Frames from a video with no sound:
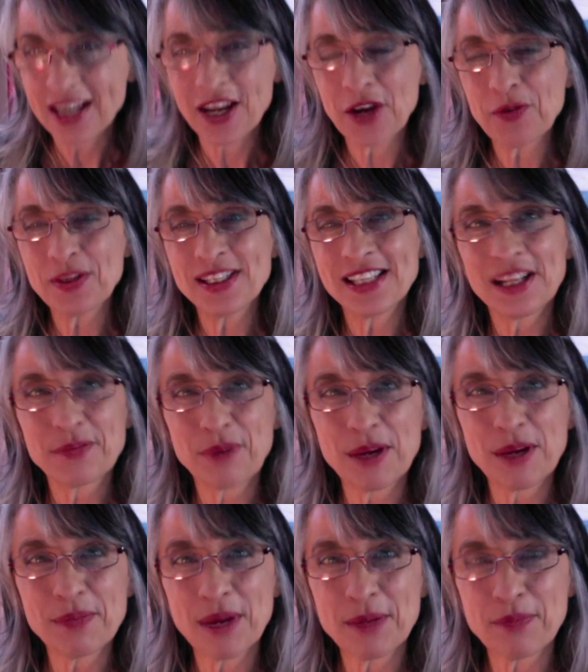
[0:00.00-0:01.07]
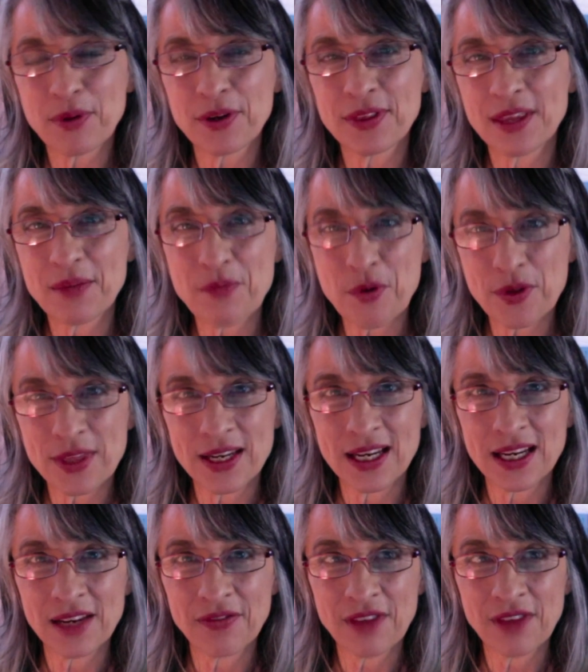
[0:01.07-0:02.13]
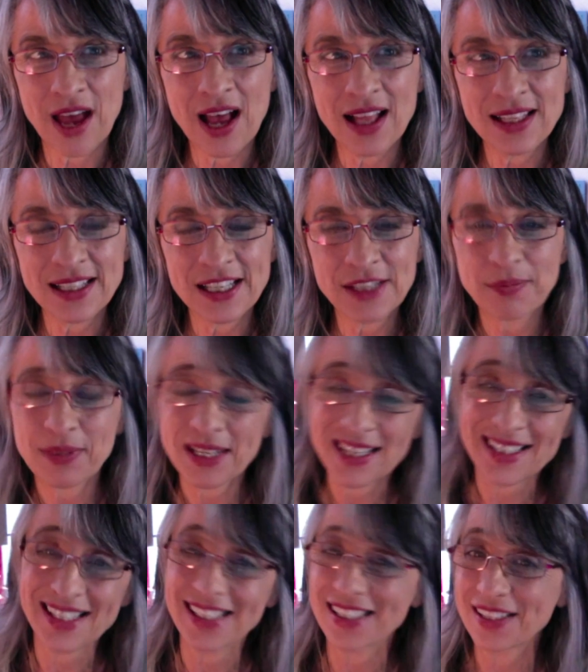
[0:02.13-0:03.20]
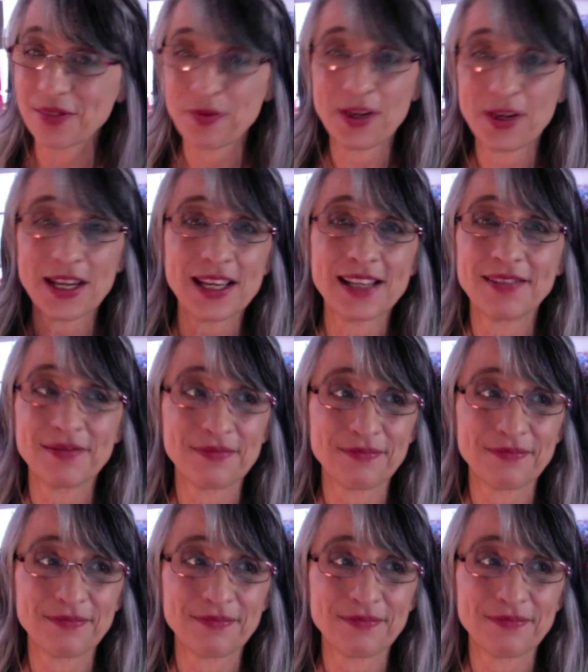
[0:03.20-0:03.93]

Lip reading: I always celebrate my birthday more than any of the holidays because it's the way